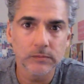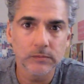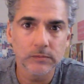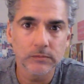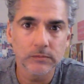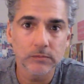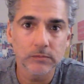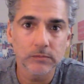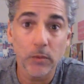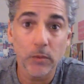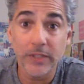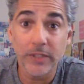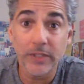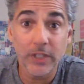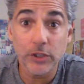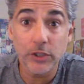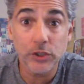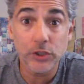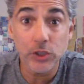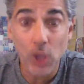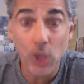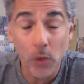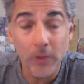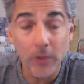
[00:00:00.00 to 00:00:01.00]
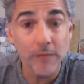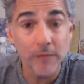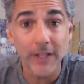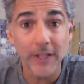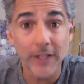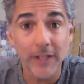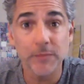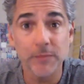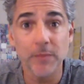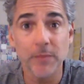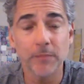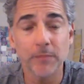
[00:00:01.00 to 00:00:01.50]
Well, because no
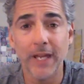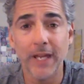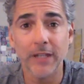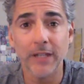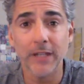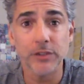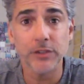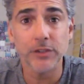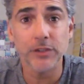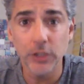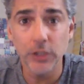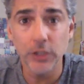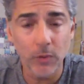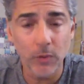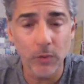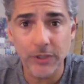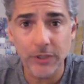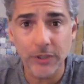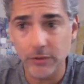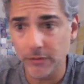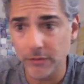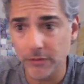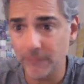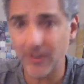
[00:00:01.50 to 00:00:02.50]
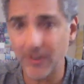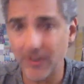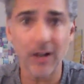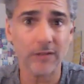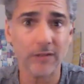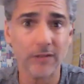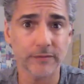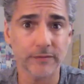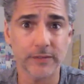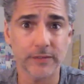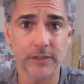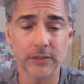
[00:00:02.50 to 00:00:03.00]
investment banks in the US are
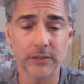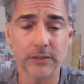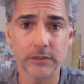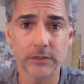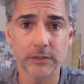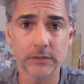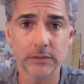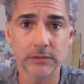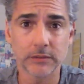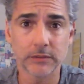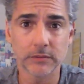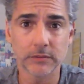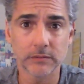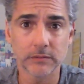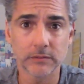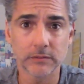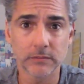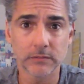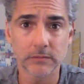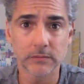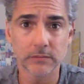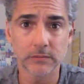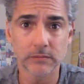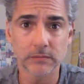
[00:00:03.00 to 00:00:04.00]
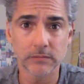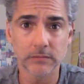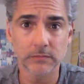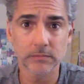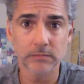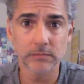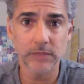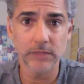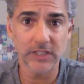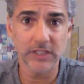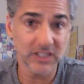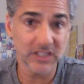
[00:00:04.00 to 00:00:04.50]
involved.
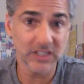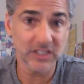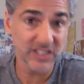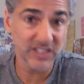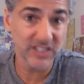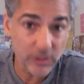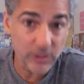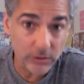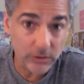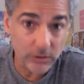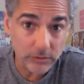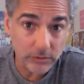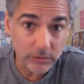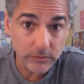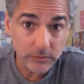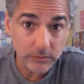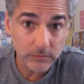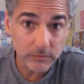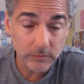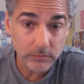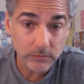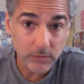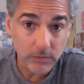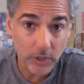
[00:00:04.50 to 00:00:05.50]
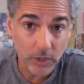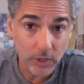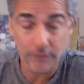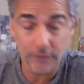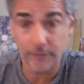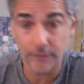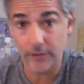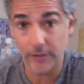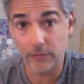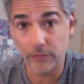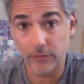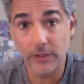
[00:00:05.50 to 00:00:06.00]
It's illegal on a
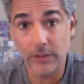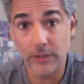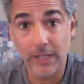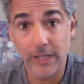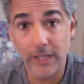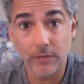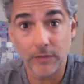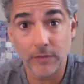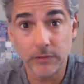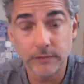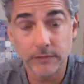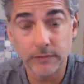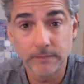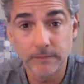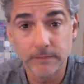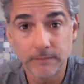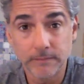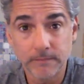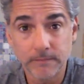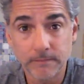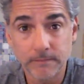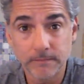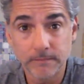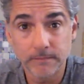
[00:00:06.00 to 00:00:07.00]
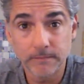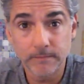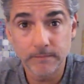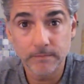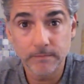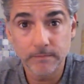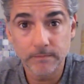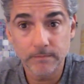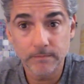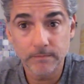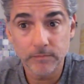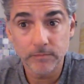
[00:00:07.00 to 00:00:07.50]
federal level.
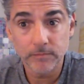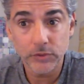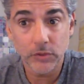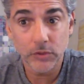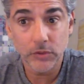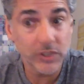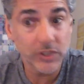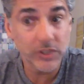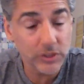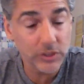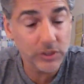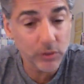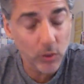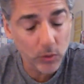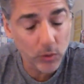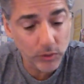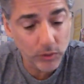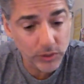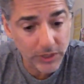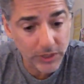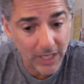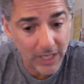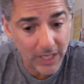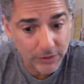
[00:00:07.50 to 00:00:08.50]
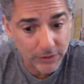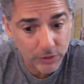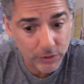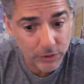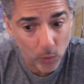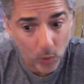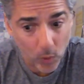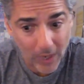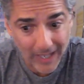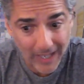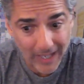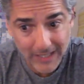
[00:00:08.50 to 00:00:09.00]
So these stocks
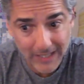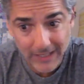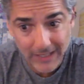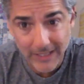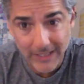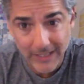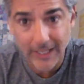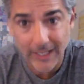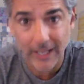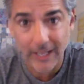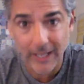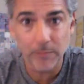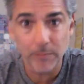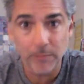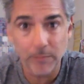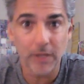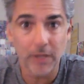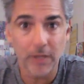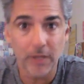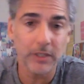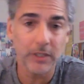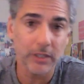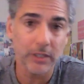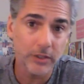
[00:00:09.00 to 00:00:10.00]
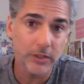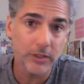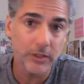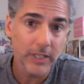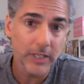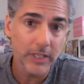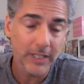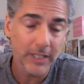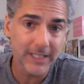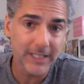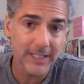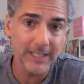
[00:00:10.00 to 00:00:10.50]
quietly came public on the
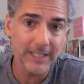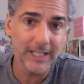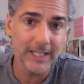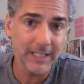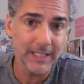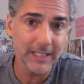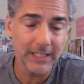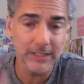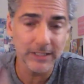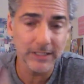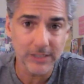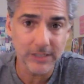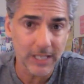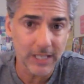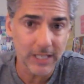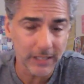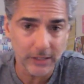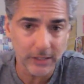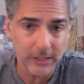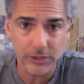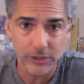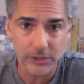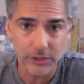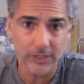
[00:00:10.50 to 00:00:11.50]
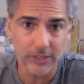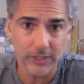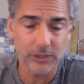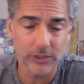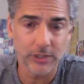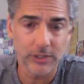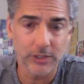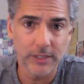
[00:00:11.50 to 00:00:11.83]
Canadian Stock Exchange.